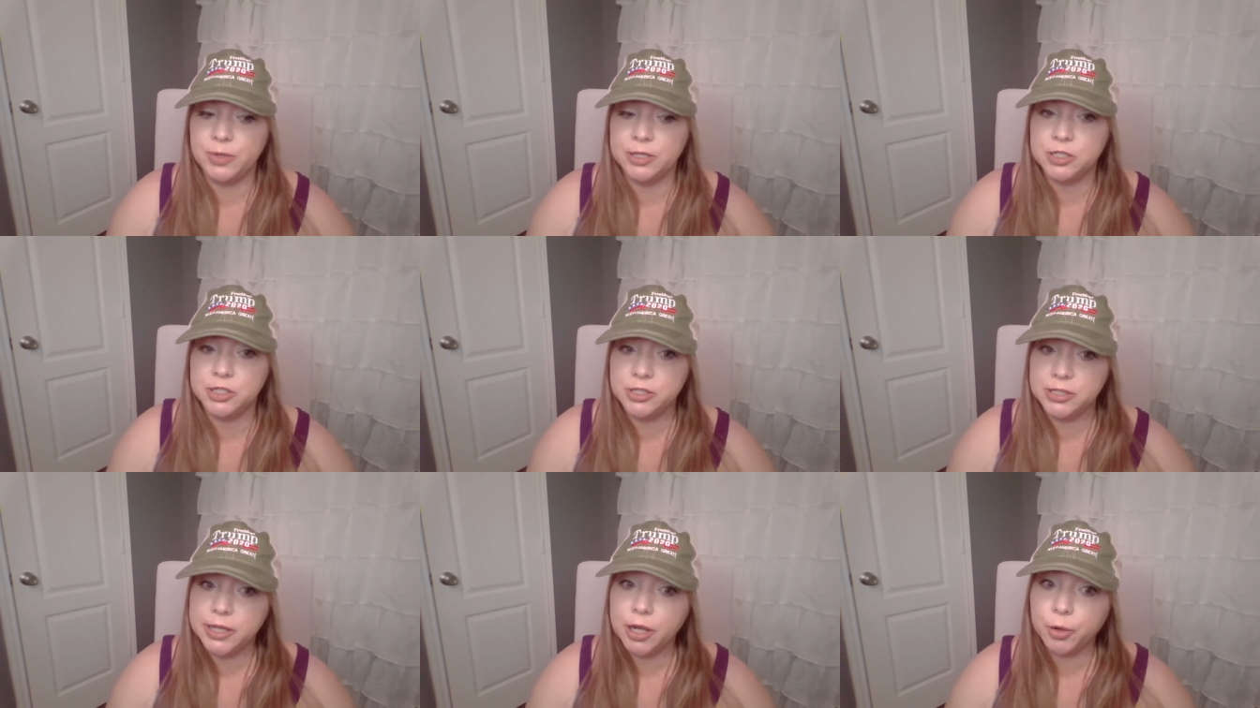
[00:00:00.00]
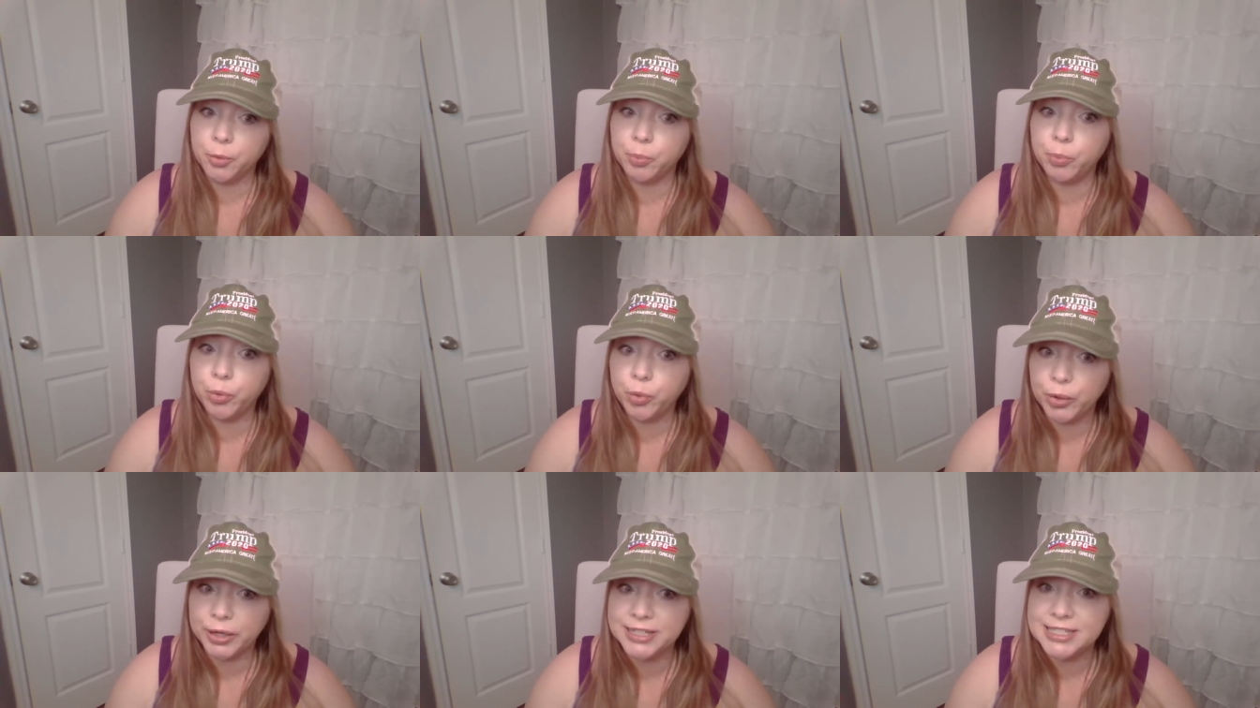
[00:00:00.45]
which are
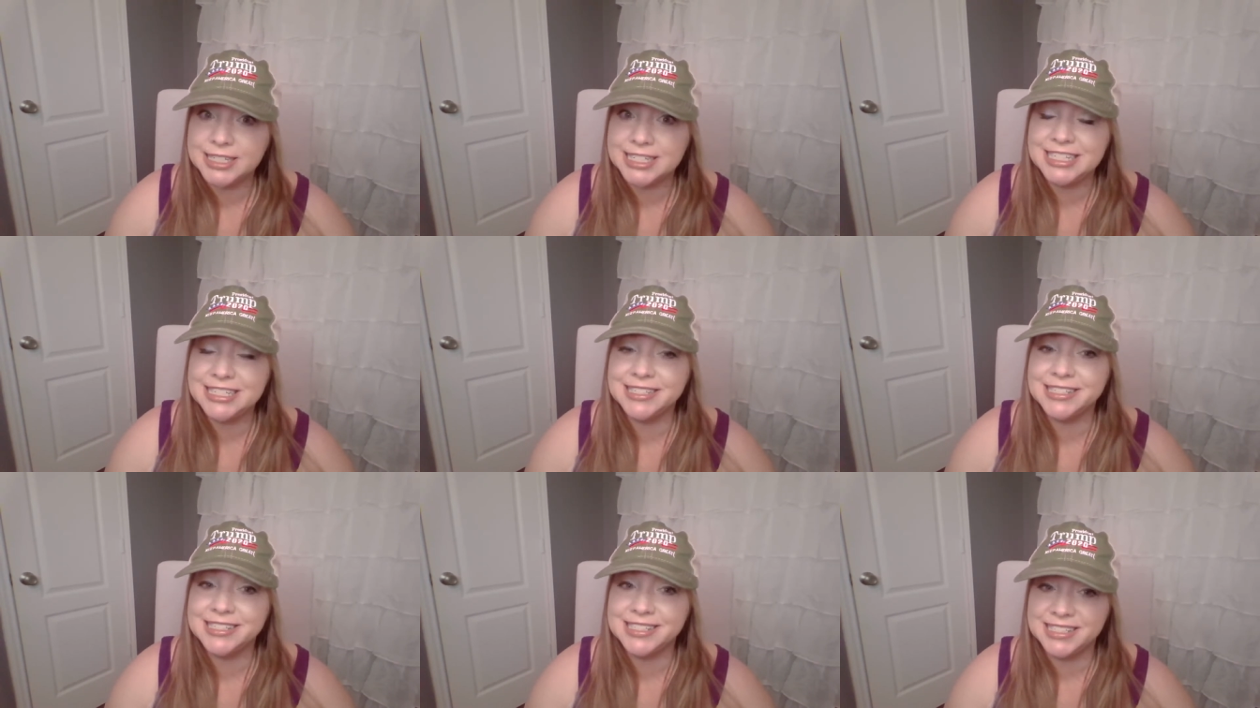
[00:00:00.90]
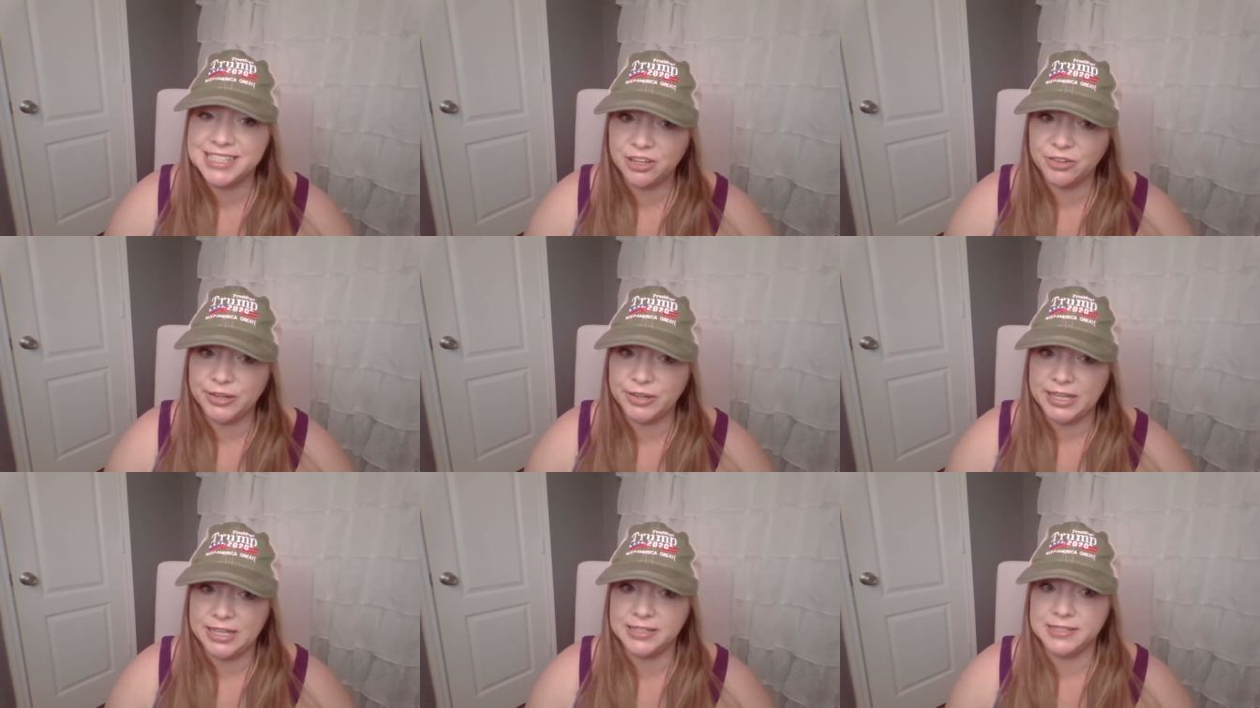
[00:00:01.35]
pretty
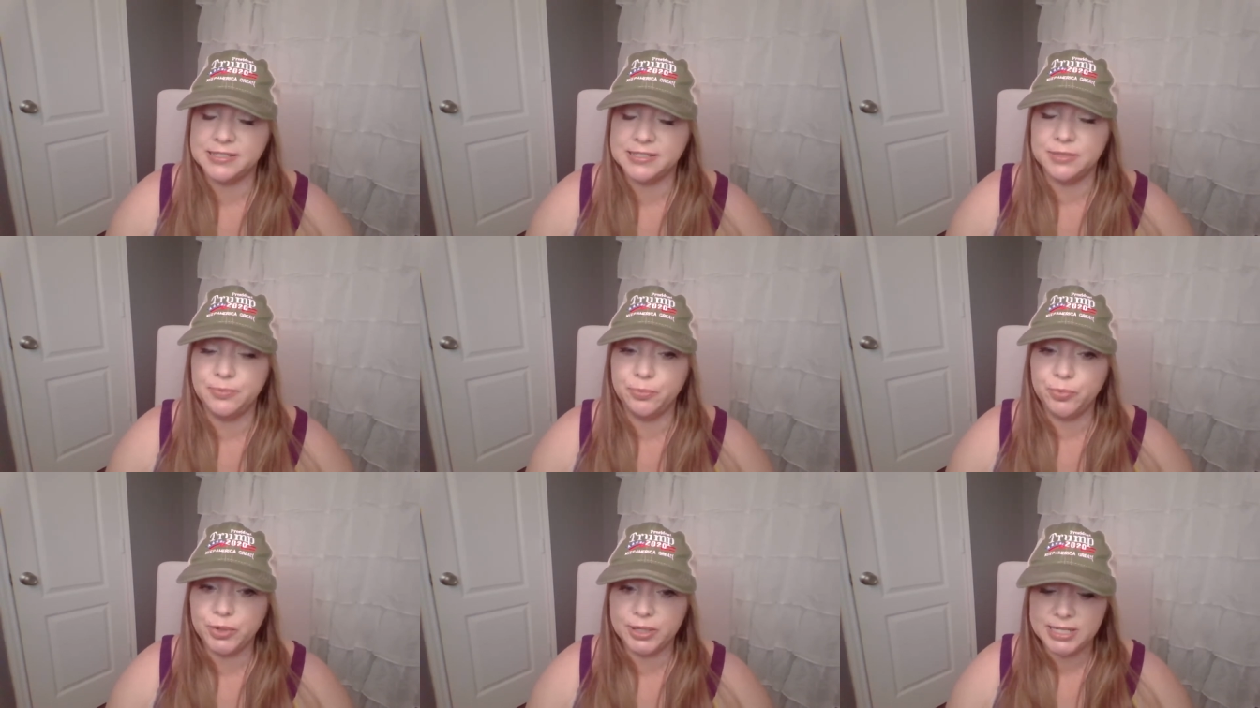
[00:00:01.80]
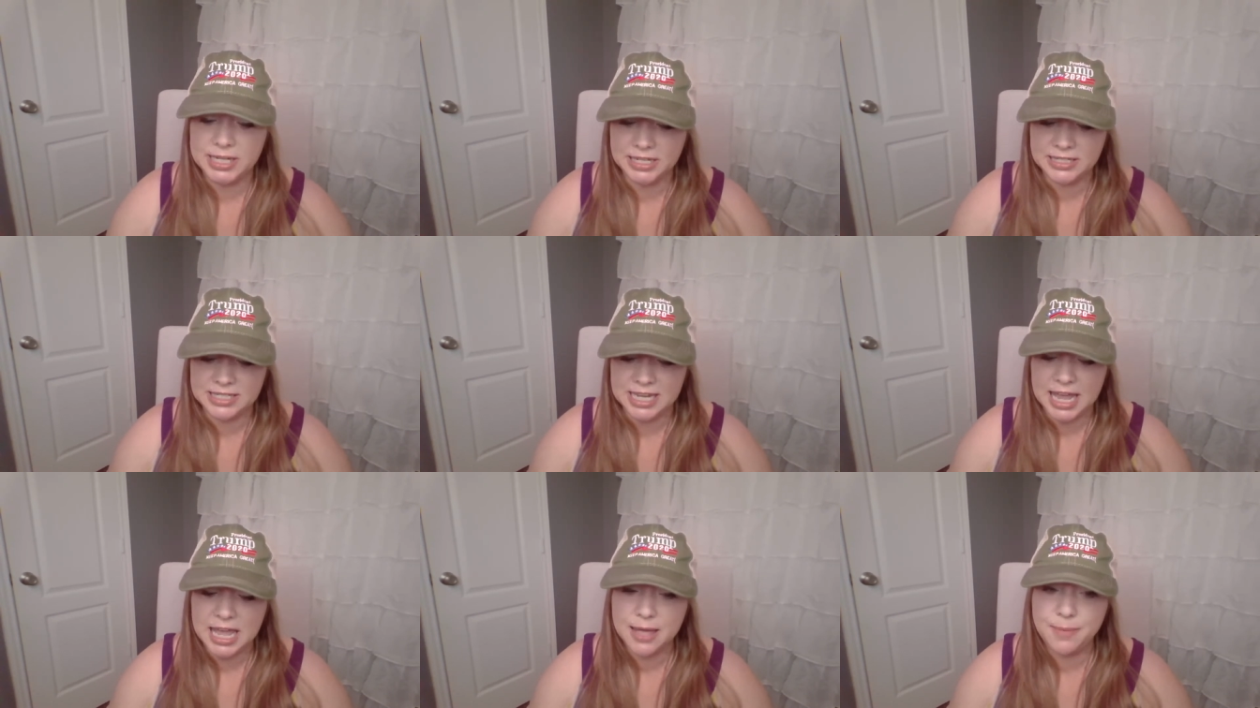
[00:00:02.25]
serious and pretty
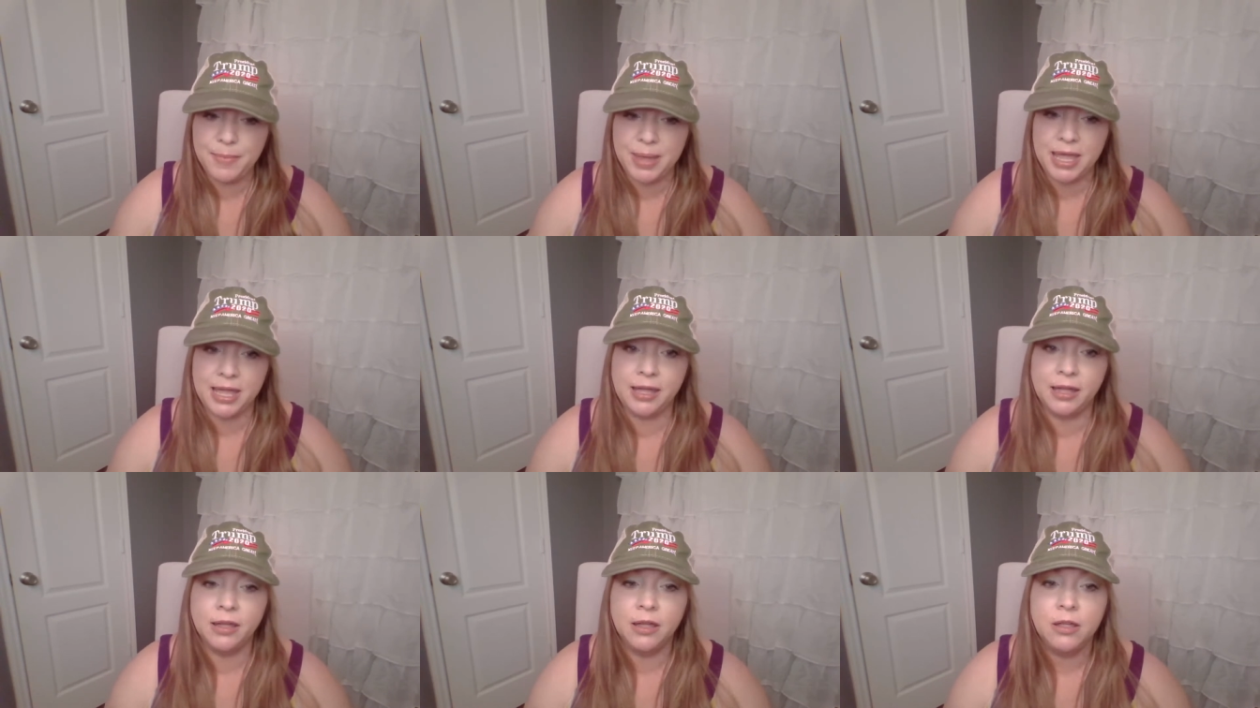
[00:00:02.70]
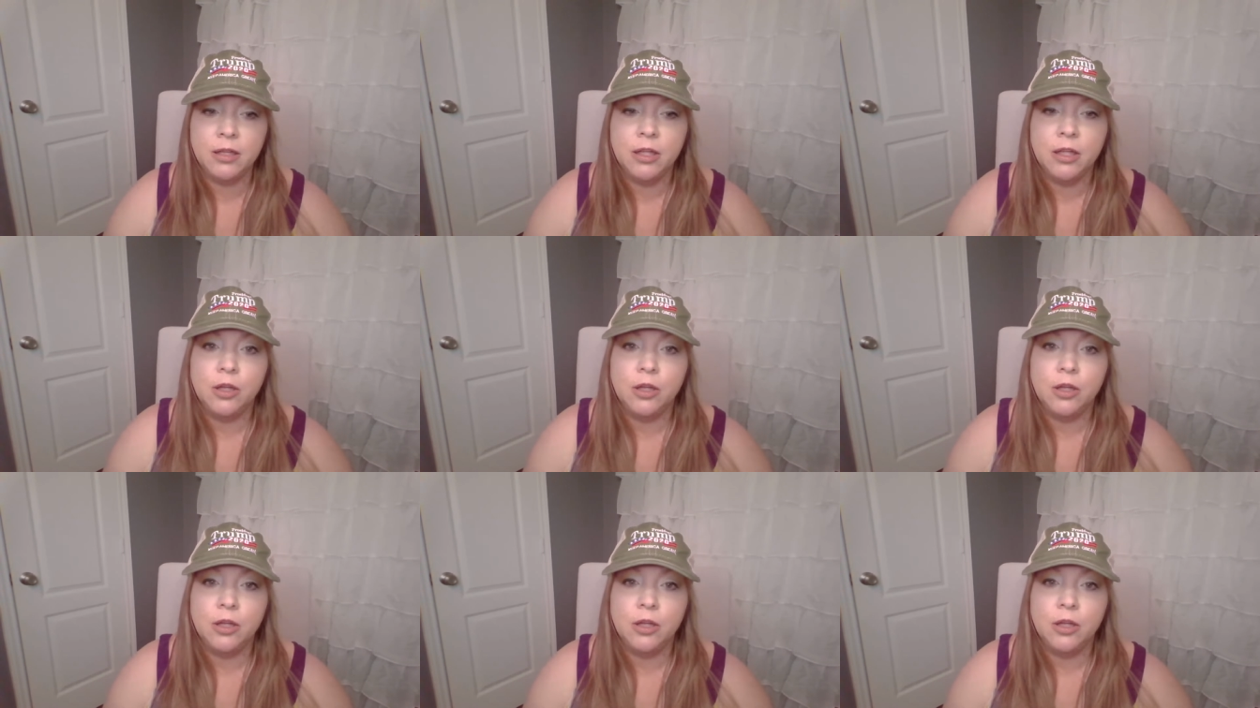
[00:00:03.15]
damning